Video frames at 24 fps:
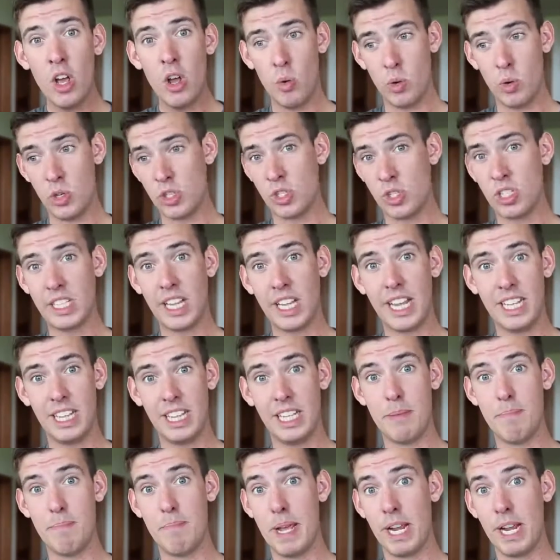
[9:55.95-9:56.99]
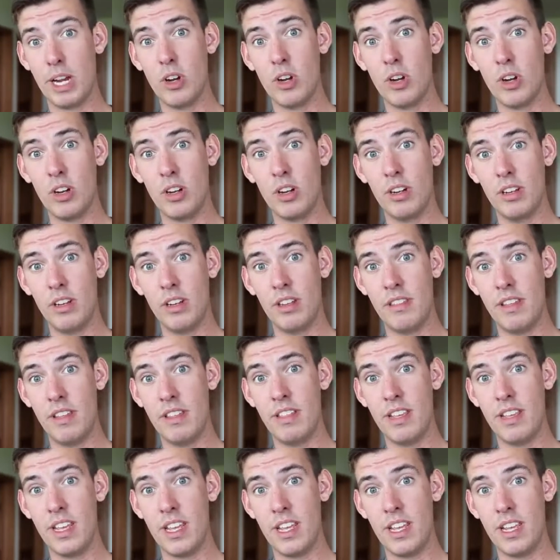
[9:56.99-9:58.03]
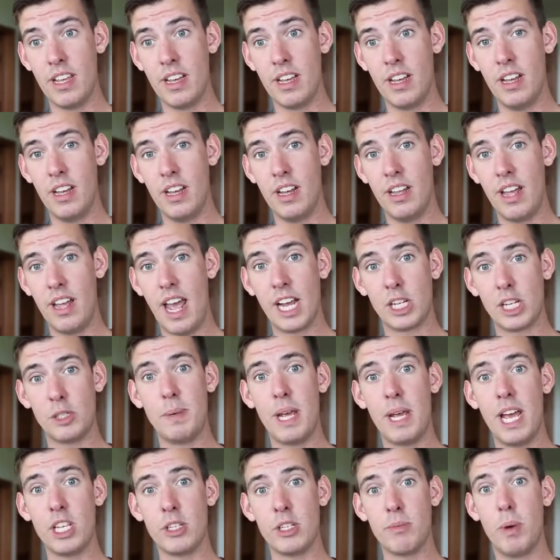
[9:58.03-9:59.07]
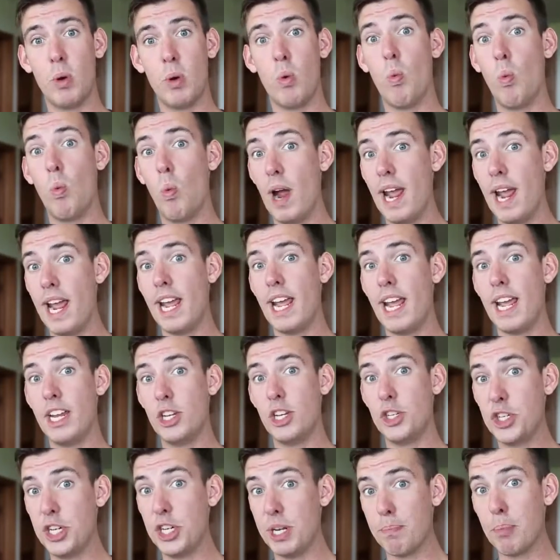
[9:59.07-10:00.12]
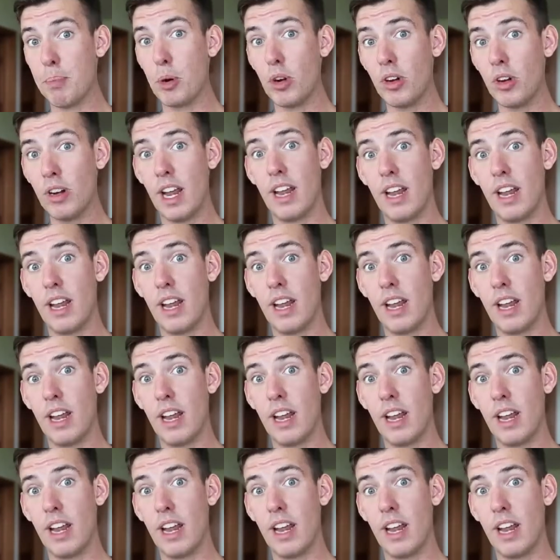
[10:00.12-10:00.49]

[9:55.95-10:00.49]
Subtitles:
which is slightly bigger than the XPS, but way cheaper,